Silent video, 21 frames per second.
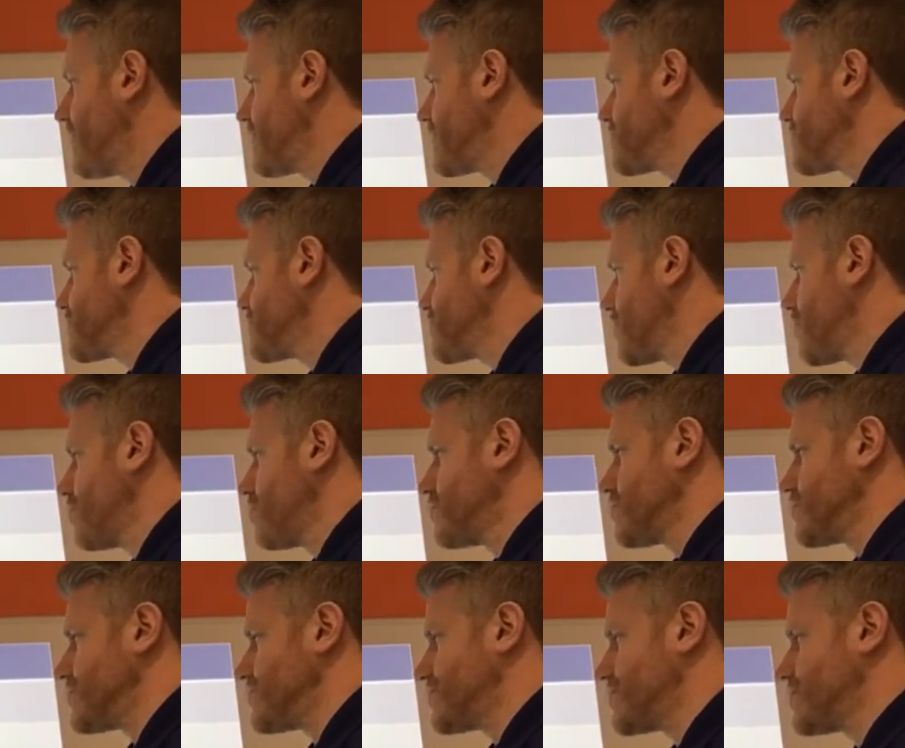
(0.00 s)
at the
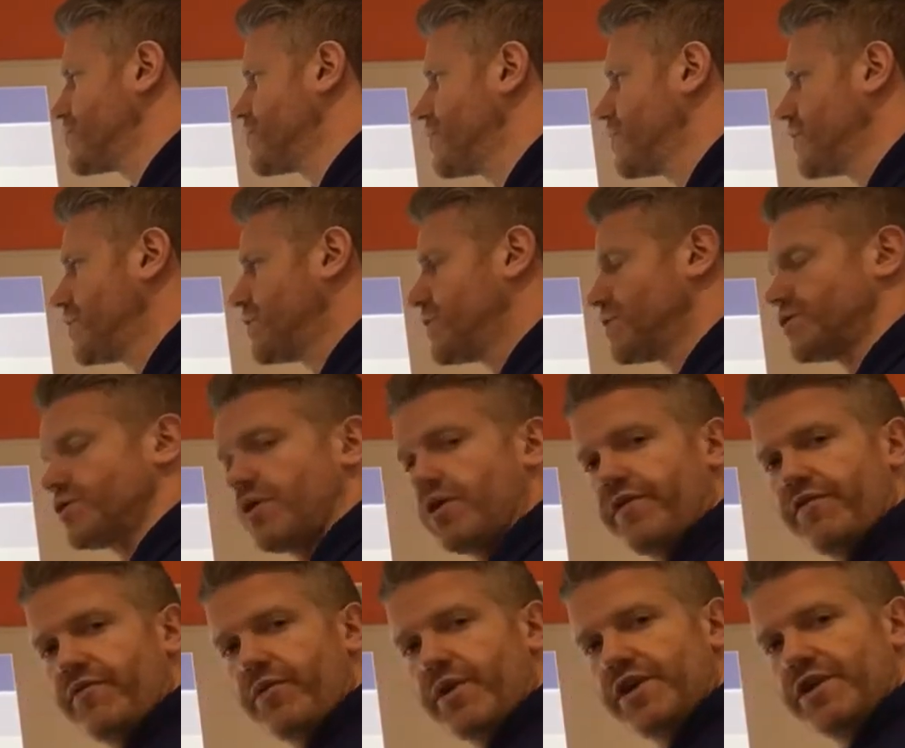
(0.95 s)
shoulders. So
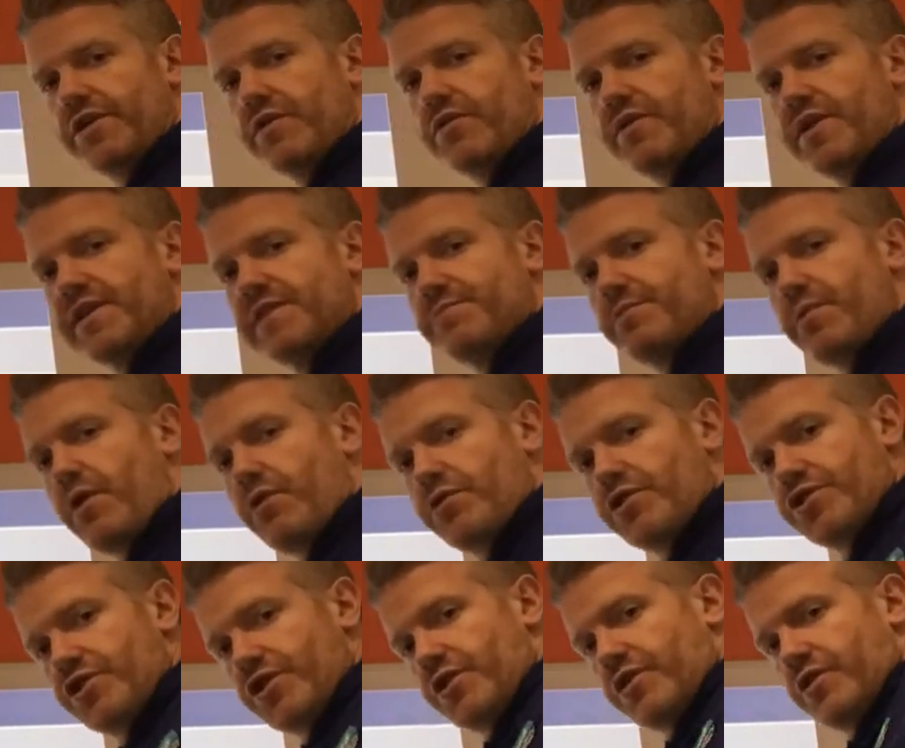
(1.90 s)
if we do this
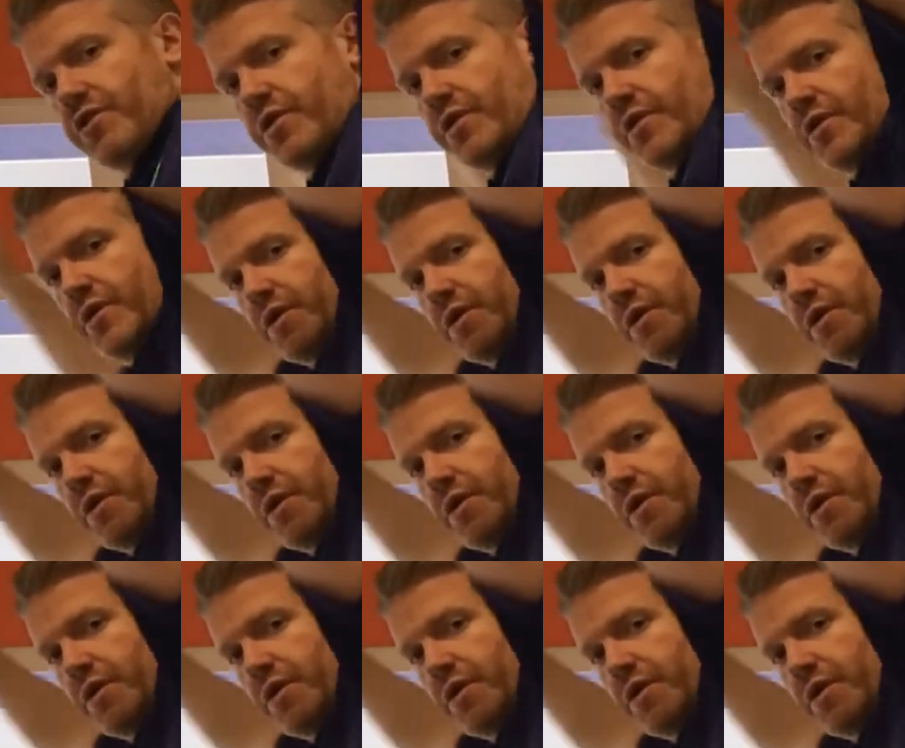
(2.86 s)
motion,